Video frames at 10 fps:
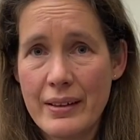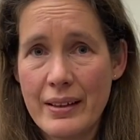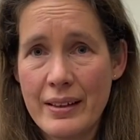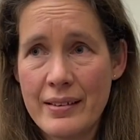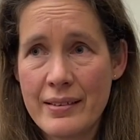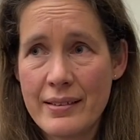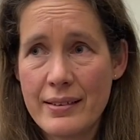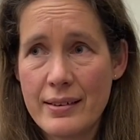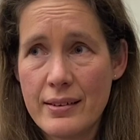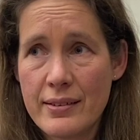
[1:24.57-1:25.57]

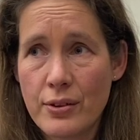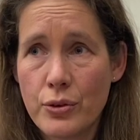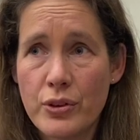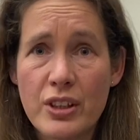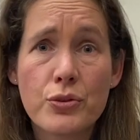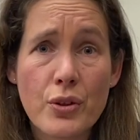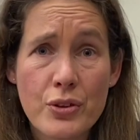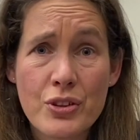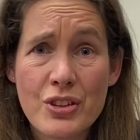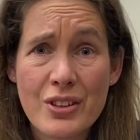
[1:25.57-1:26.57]
It's a good
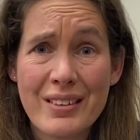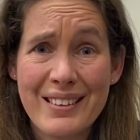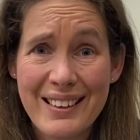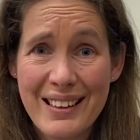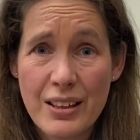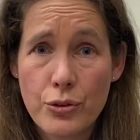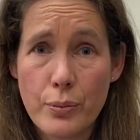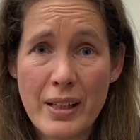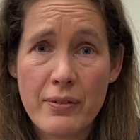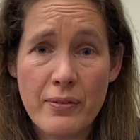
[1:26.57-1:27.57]
introduction to
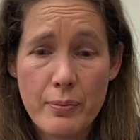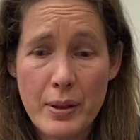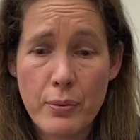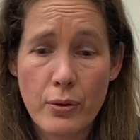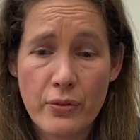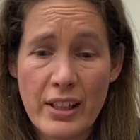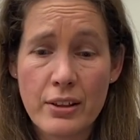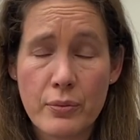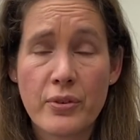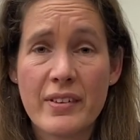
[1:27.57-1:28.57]
make people feel
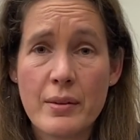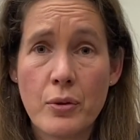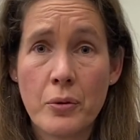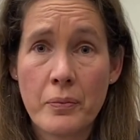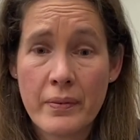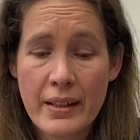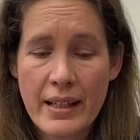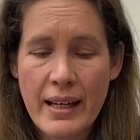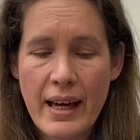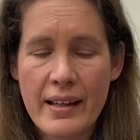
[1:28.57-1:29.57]
comfortable.
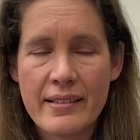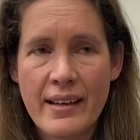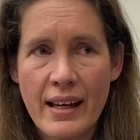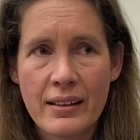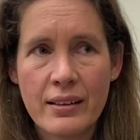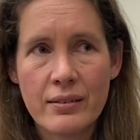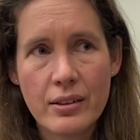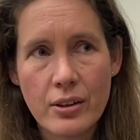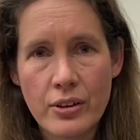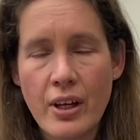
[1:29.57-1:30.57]
And then
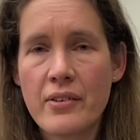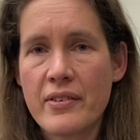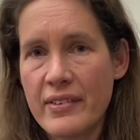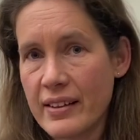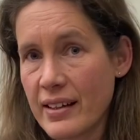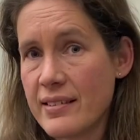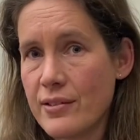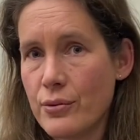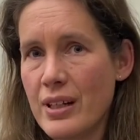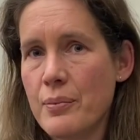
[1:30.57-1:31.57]
another thing that is
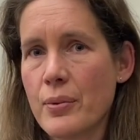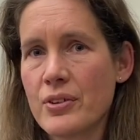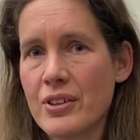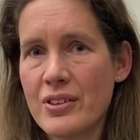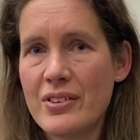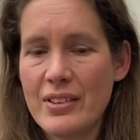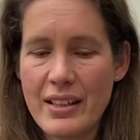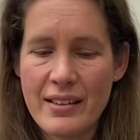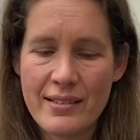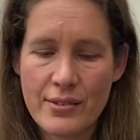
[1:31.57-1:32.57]
really important
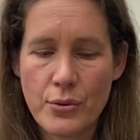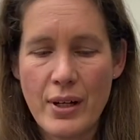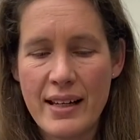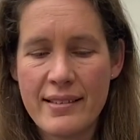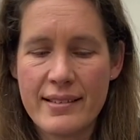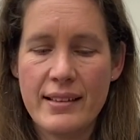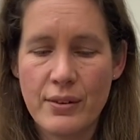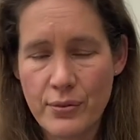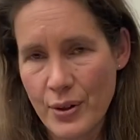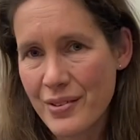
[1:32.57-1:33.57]
is to listening
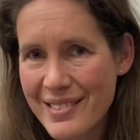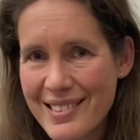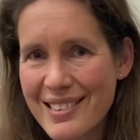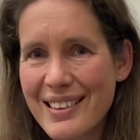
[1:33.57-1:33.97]
first,